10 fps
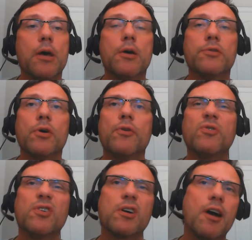So
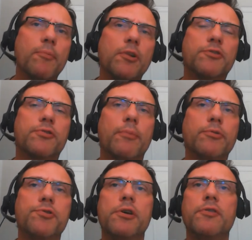those are a couple of
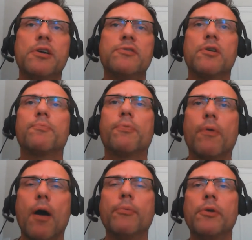troubleshooting things that are
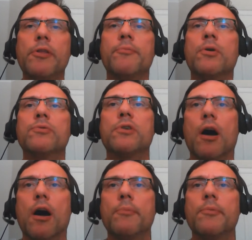probably the most
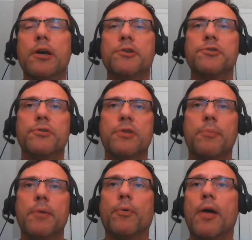common issues that
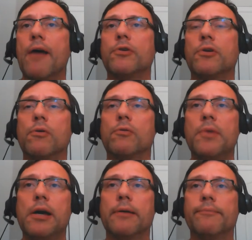people have with Google
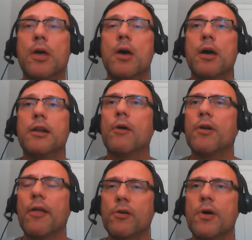Meet. Now
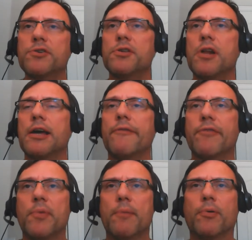another question that I get from
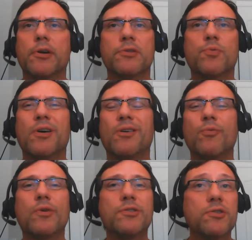people is, well,
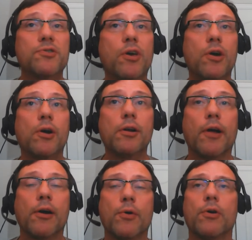what's the security
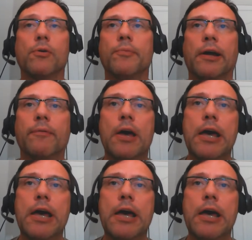like with Google Meet?